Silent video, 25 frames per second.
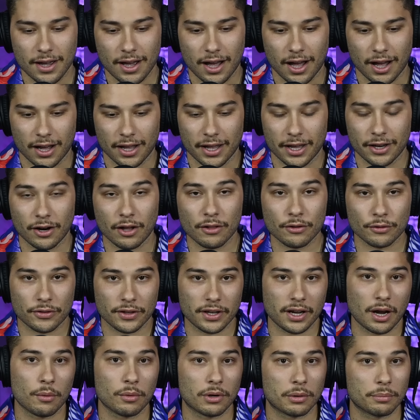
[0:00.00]
Uh, another
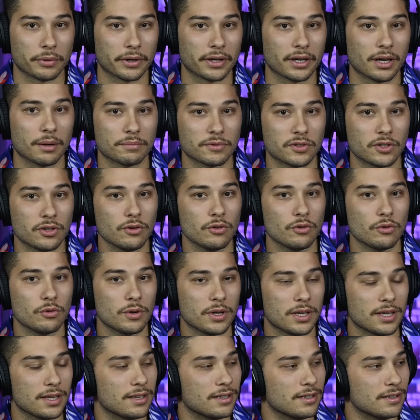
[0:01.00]
thing I want to bring up too
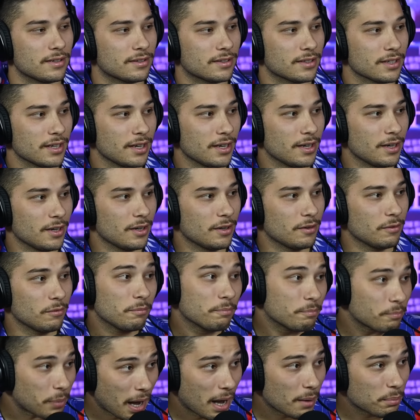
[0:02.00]
is
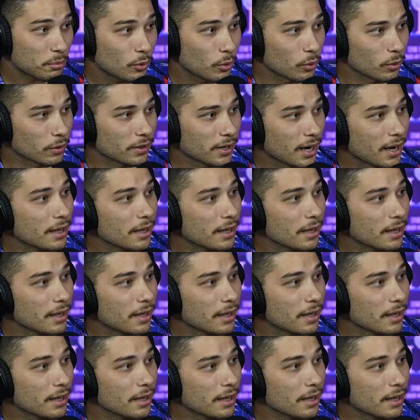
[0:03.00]
popcorn.